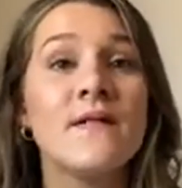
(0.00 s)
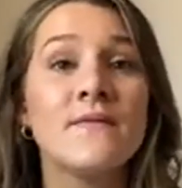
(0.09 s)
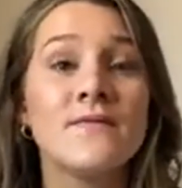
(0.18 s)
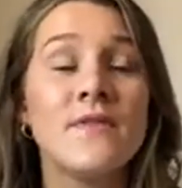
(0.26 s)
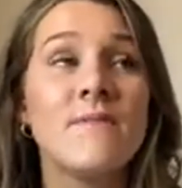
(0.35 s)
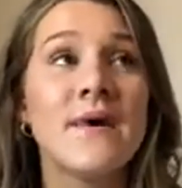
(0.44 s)

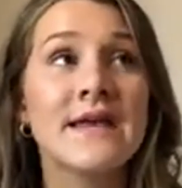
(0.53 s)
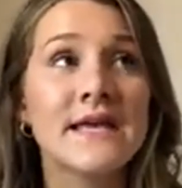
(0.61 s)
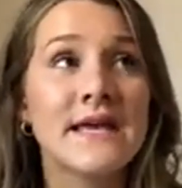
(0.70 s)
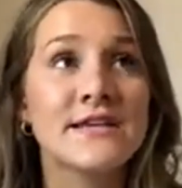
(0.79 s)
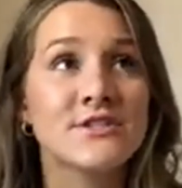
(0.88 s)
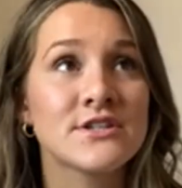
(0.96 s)
the
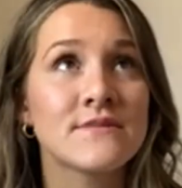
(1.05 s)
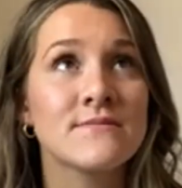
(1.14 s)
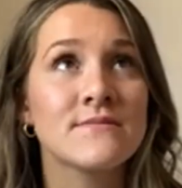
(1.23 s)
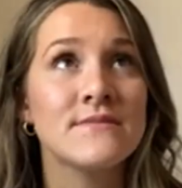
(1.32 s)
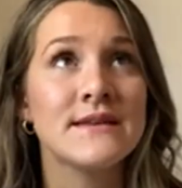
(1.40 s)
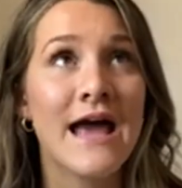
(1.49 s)
medication.
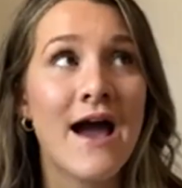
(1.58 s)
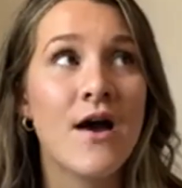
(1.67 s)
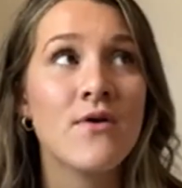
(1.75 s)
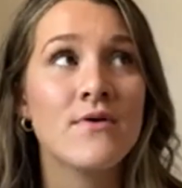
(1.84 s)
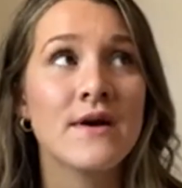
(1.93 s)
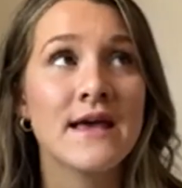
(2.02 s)

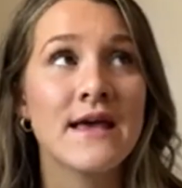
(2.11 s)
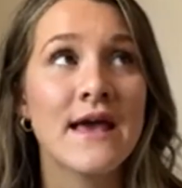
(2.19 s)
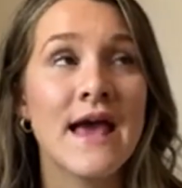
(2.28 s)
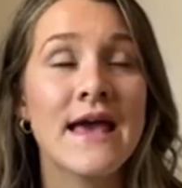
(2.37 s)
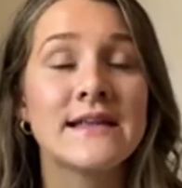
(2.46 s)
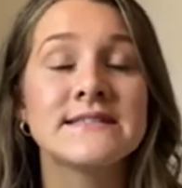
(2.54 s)
Now
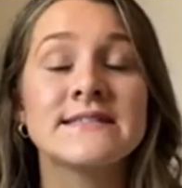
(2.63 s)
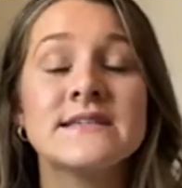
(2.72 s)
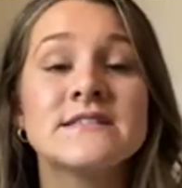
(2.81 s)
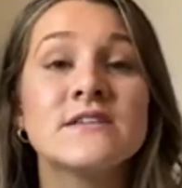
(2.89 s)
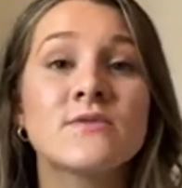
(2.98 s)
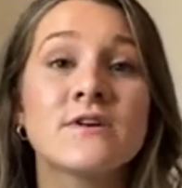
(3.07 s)
in a
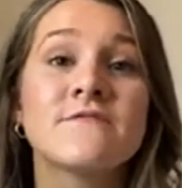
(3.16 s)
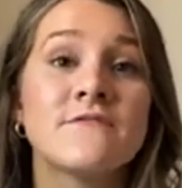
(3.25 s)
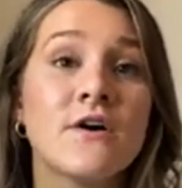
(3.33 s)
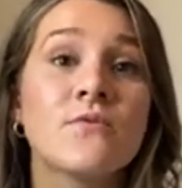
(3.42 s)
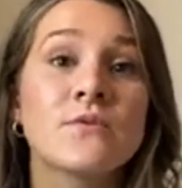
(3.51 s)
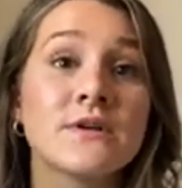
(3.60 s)
season where it
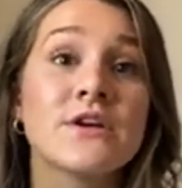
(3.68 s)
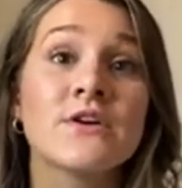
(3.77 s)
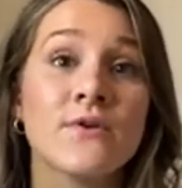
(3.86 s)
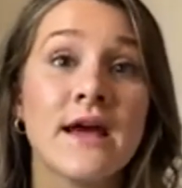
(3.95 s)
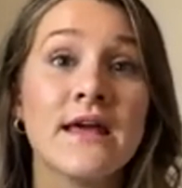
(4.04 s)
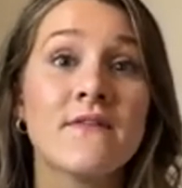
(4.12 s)
felt really
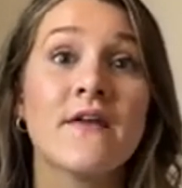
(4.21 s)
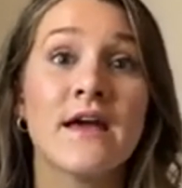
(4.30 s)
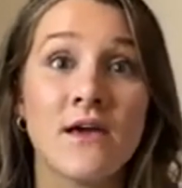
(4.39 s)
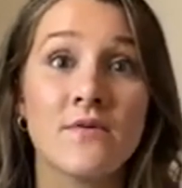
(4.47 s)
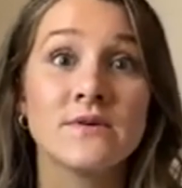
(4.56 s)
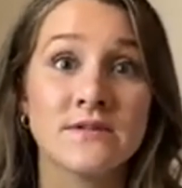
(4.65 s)
great and
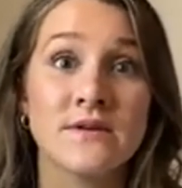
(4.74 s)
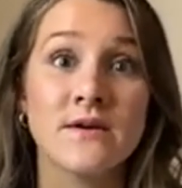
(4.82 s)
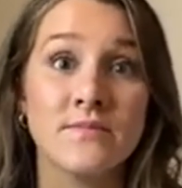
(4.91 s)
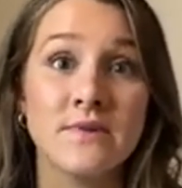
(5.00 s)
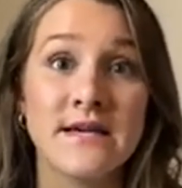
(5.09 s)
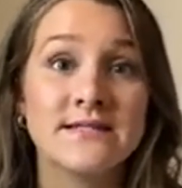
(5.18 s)
like it was a
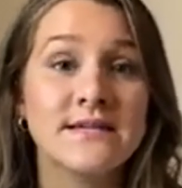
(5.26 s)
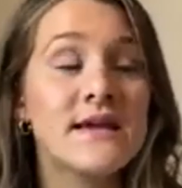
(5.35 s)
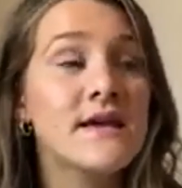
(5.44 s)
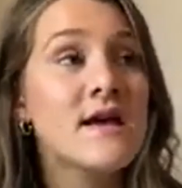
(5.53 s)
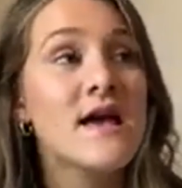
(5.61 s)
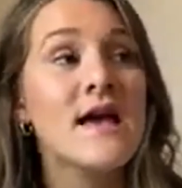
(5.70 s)

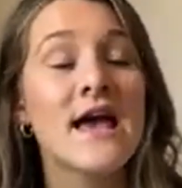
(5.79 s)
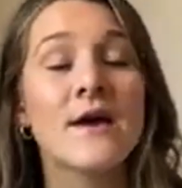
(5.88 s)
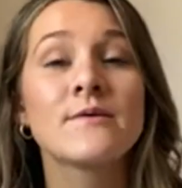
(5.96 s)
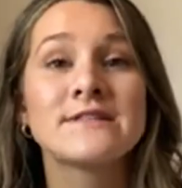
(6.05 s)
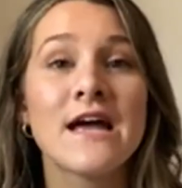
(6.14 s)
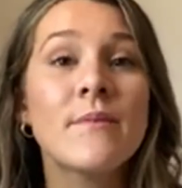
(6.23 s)
blessing, it
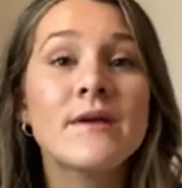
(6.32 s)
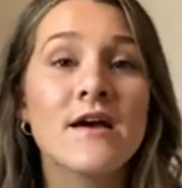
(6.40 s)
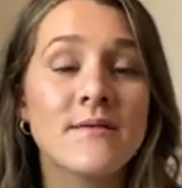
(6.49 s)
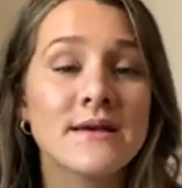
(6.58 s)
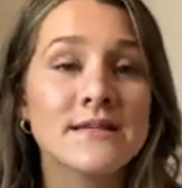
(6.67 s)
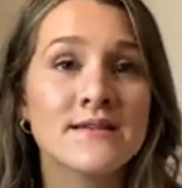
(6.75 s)
was now
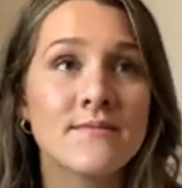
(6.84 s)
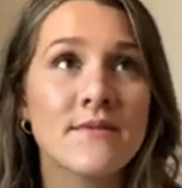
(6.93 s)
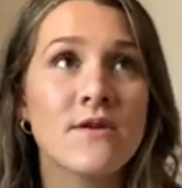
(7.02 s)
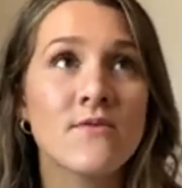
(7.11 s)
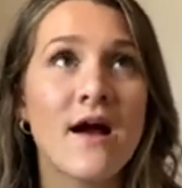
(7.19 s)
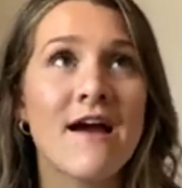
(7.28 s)
becoming
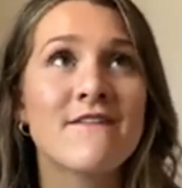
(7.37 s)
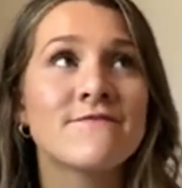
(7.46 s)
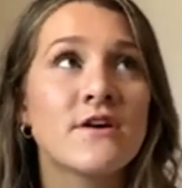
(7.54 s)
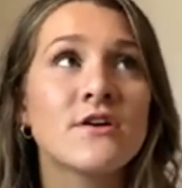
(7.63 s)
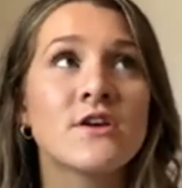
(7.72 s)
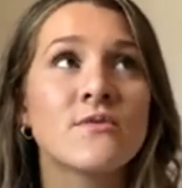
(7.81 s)
something where I
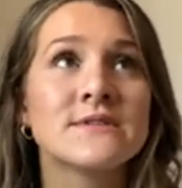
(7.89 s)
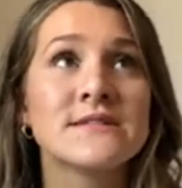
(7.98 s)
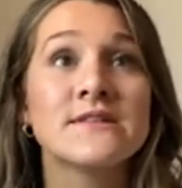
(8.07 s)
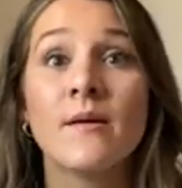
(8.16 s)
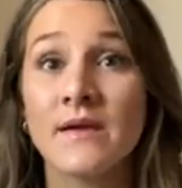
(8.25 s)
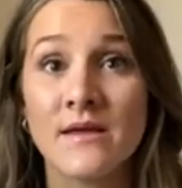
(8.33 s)
felt it was
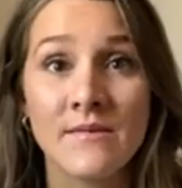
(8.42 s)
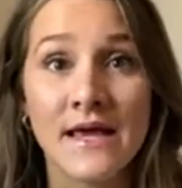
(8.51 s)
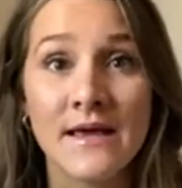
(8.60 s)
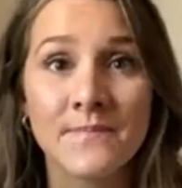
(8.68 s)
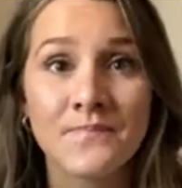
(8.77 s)
numbing me.